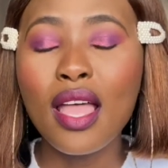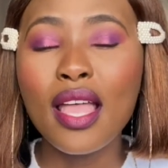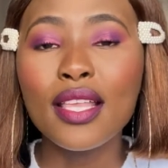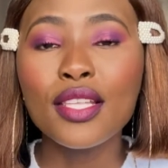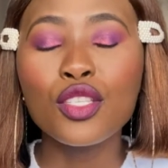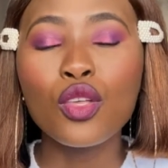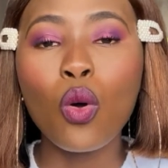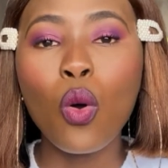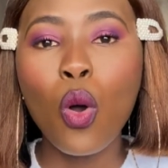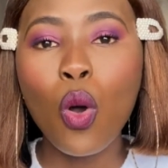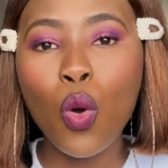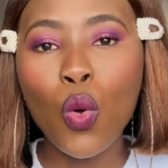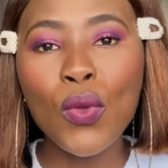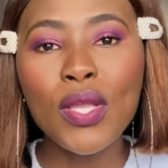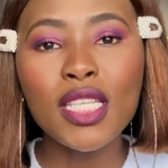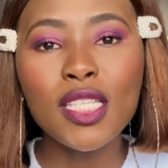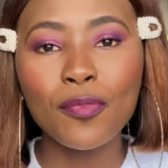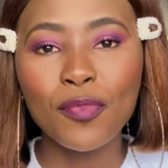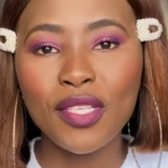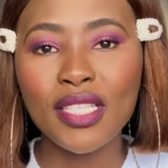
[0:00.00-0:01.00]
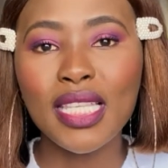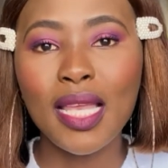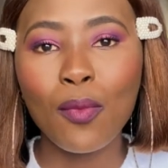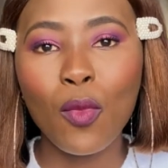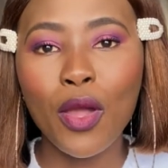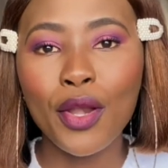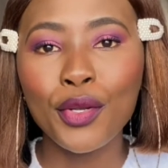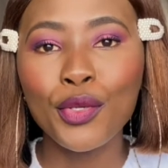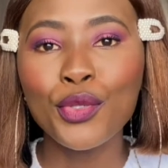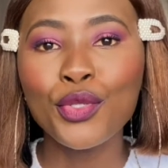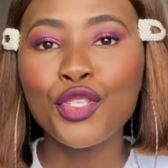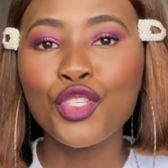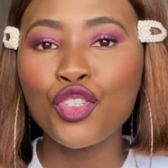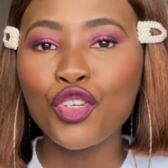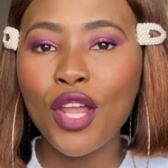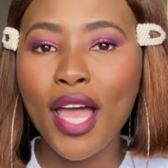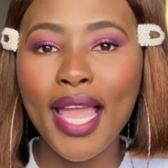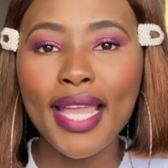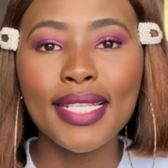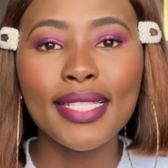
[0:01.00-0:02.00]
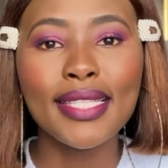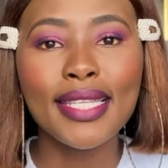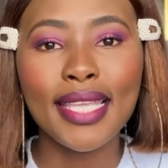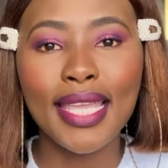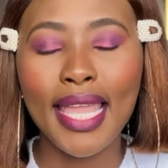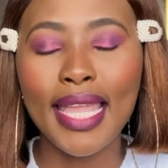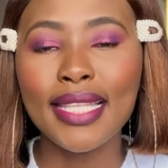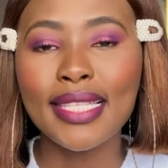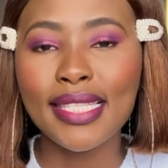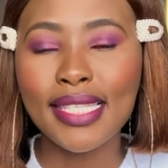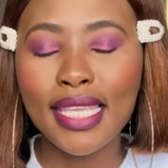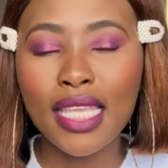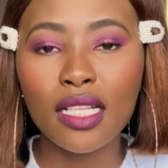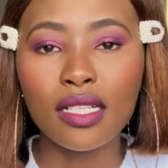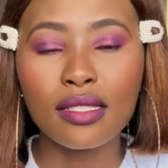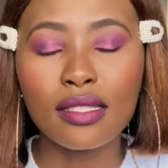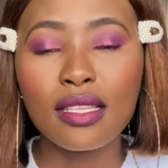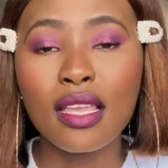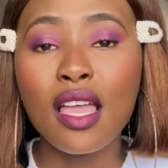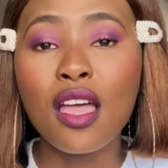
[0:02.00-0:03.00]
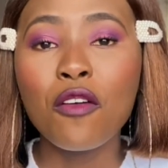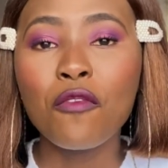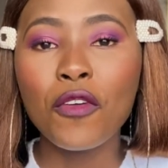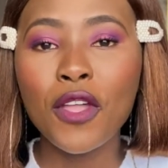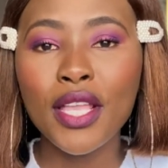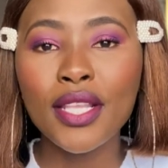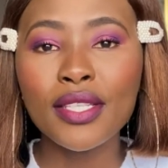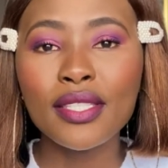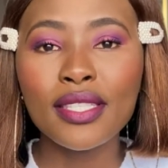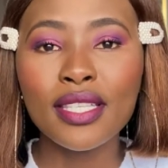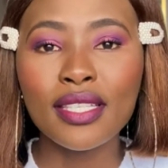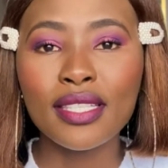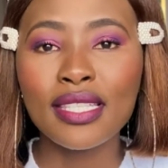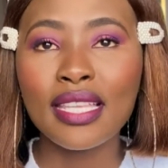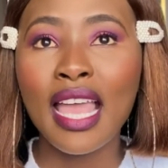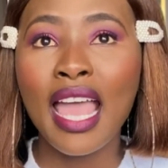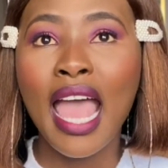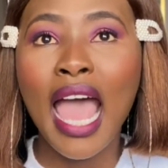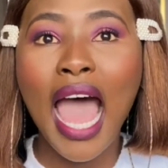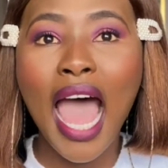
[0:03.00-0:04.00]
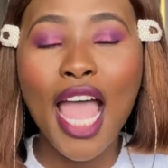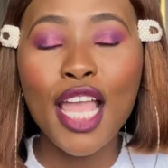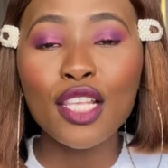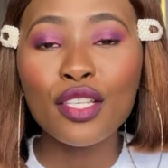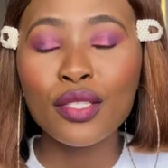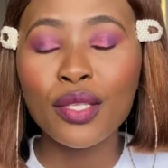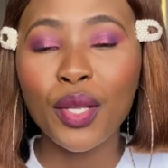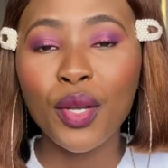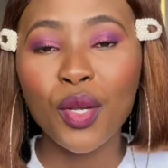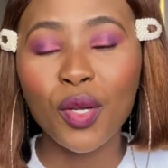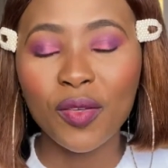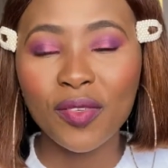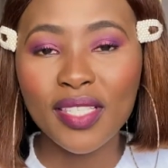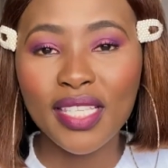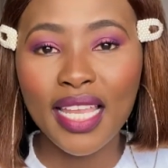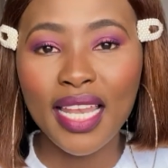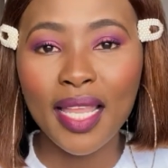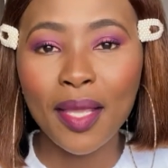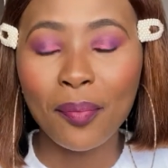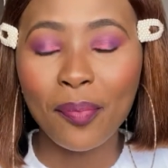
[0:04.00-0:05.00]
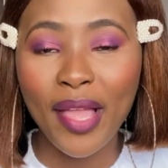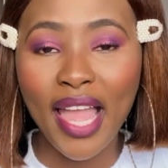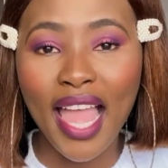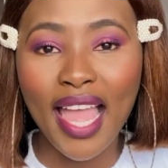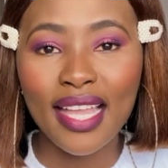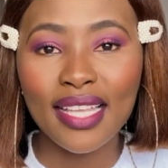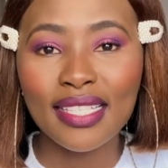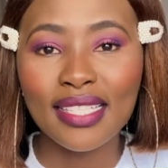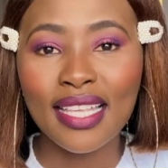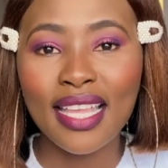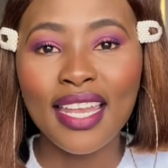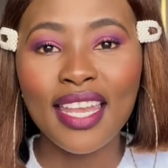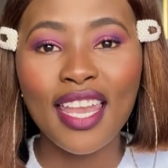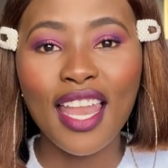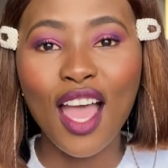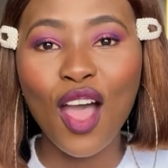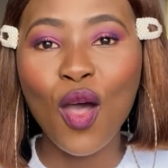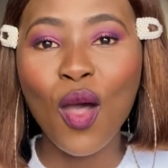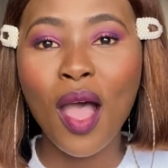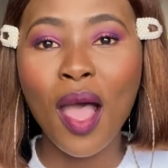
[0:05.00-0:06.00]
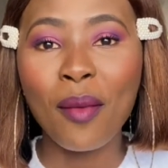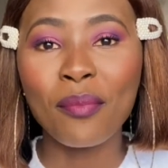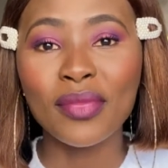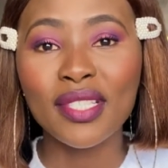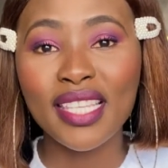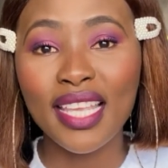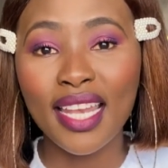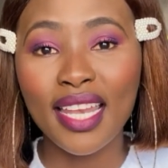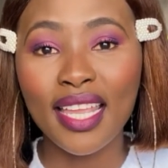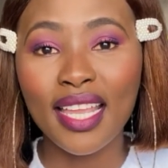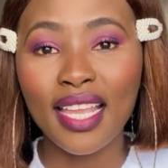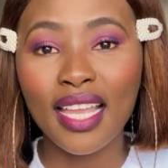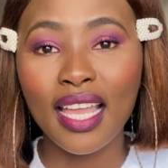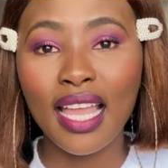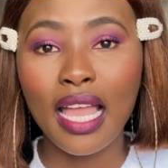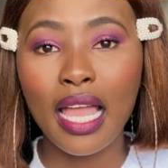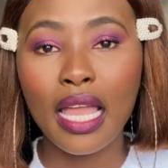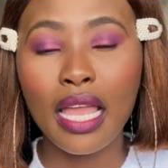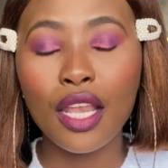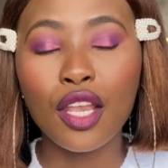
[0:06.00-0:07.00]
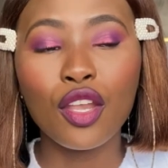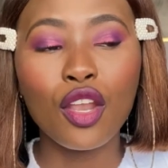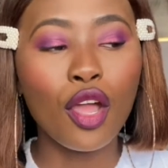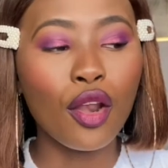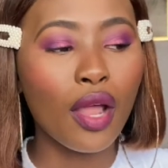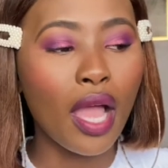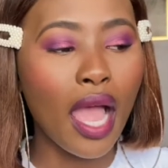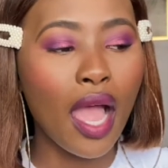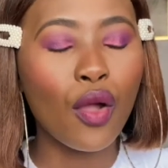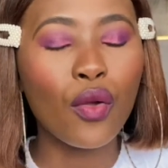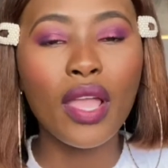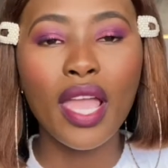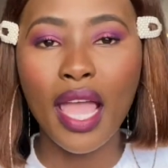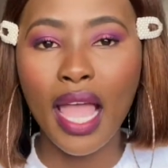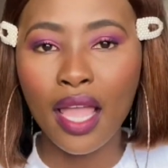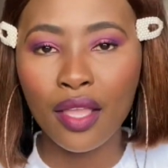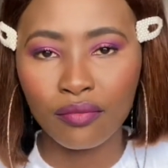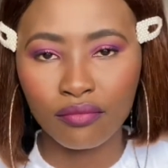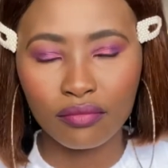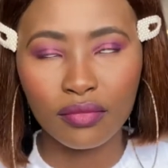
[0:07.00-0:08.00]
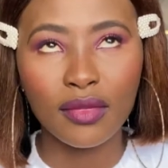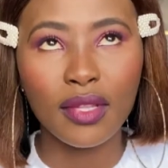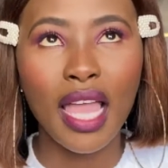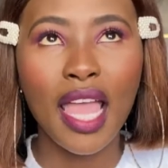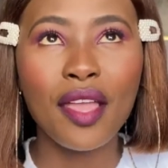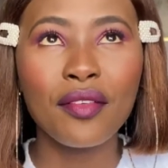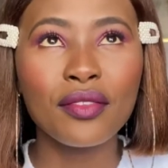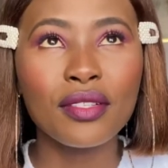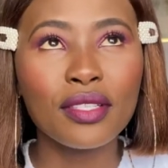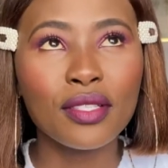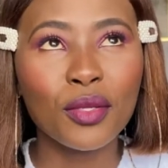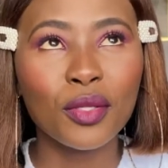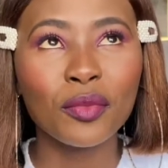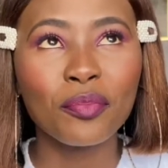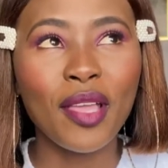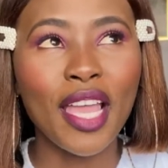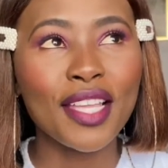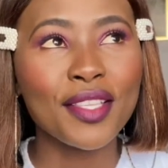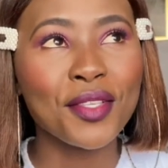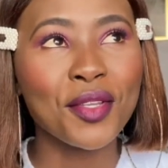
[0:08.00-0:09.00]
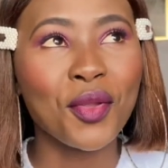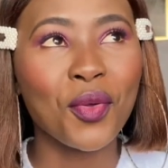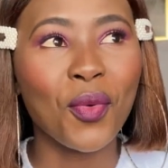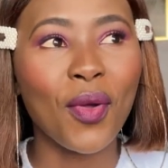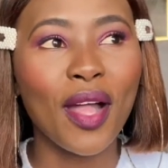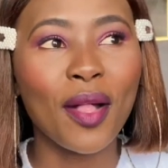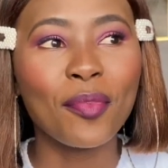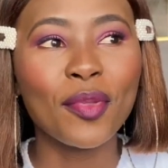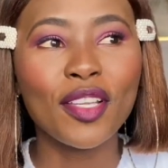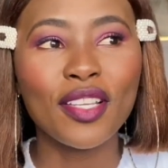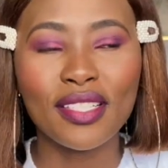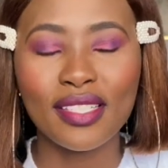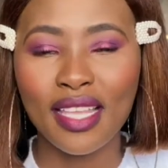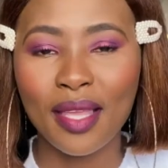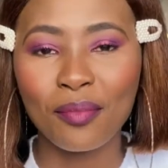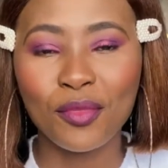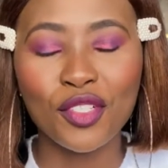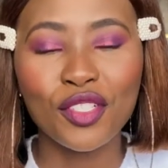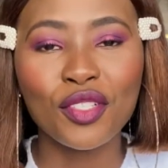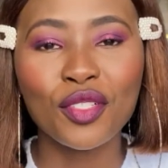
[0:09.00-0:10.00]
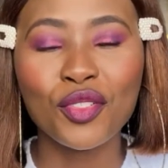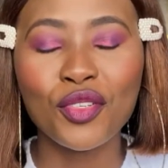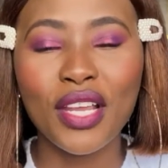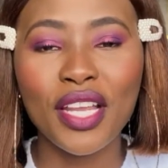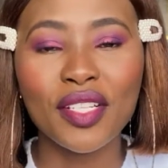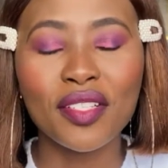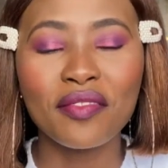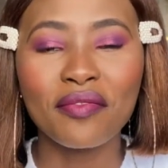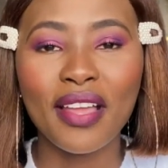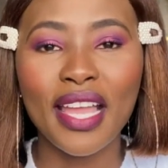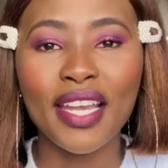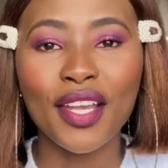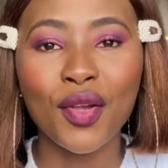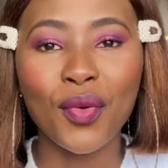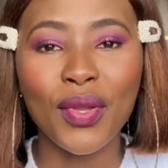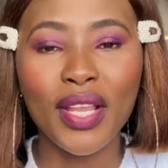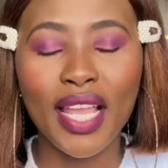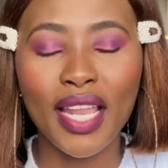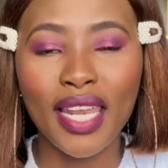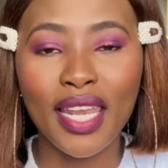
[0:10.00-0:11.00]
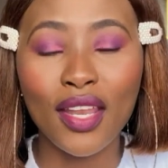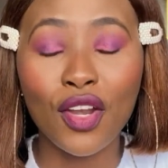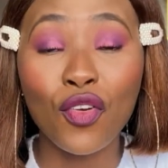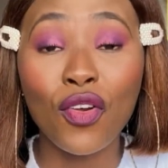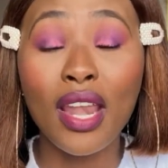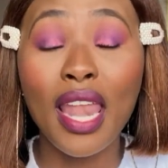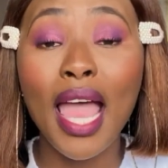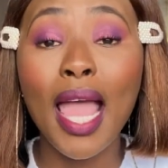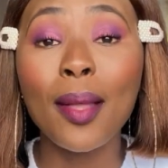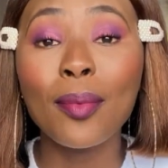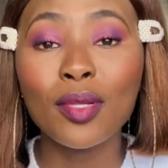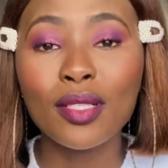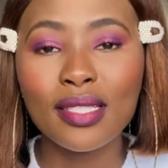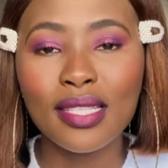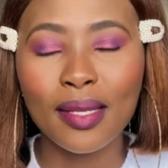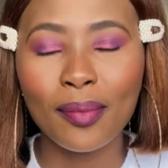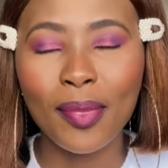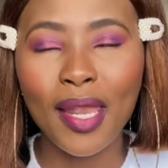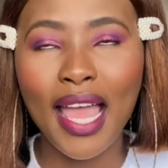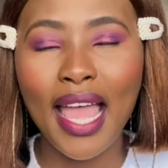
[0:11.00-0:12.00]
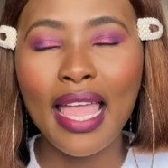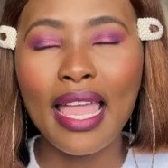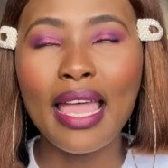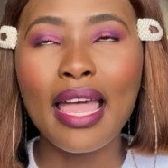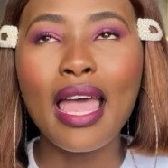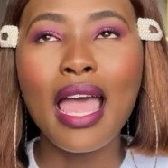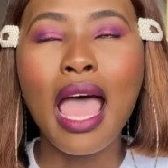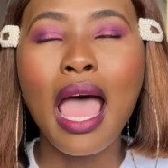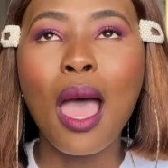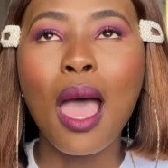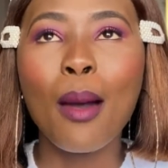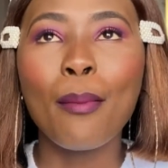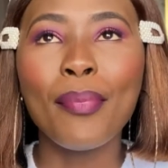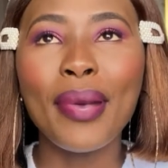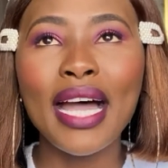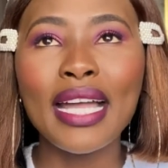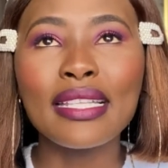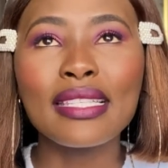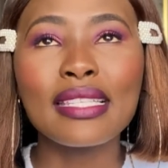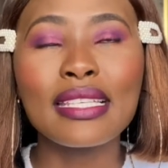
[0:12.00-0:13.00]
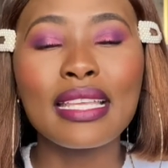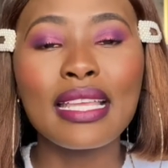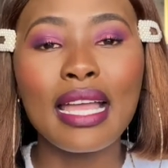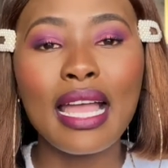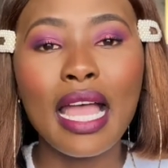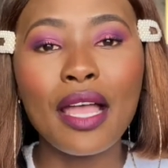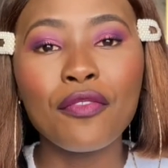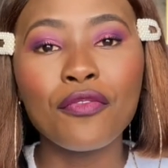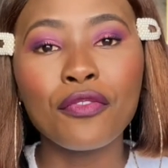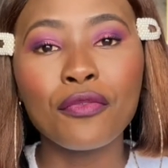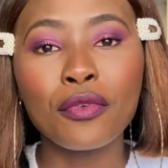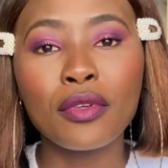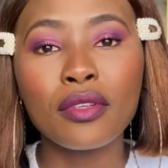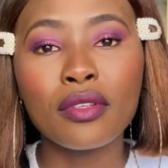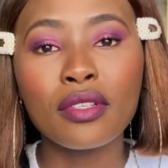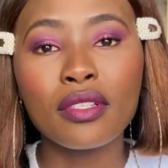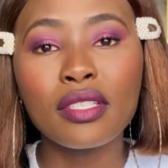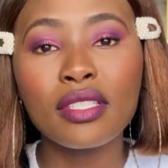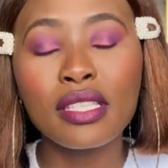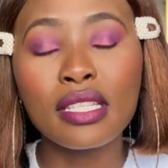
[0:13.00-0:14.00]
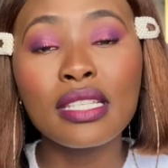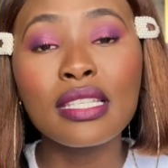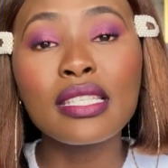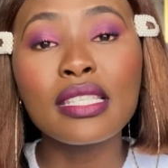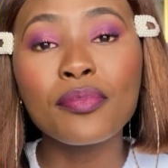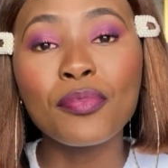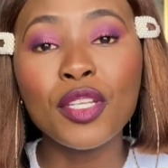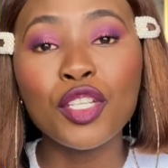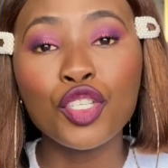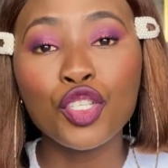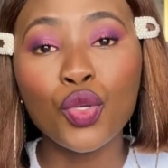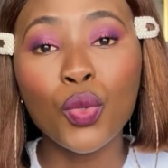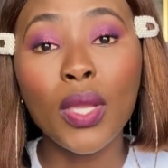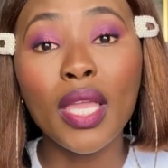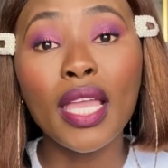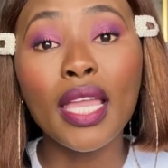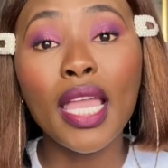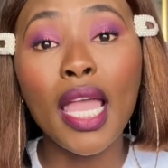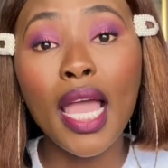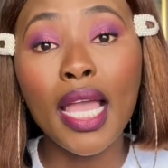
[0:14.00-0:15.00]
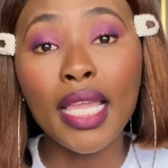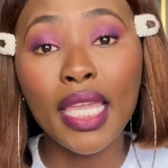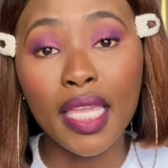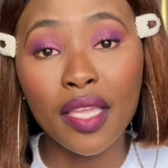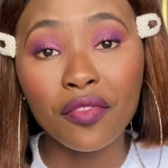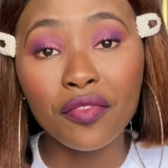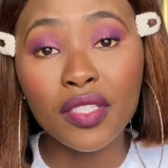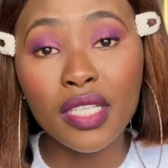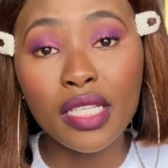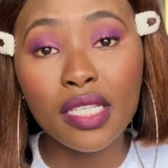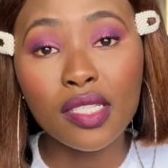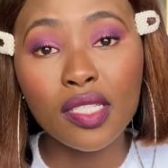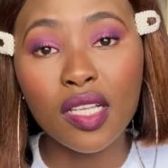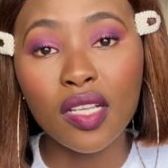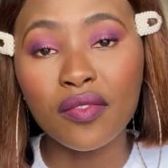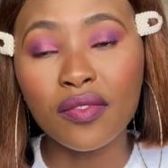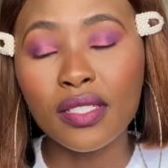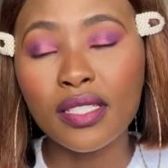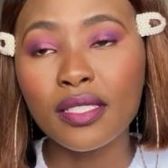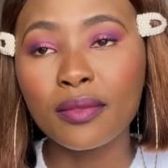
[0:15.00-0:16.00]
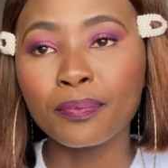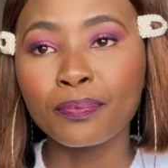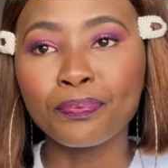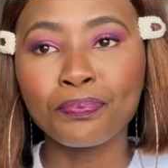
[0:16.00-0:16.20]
So always be someone who's trying to gain skills. For instance, I started off selling bags, and now I'm selling, I haven't sold bags in a while because I'm still trying to find a reliable supplier, but I've since been doing a gifting service.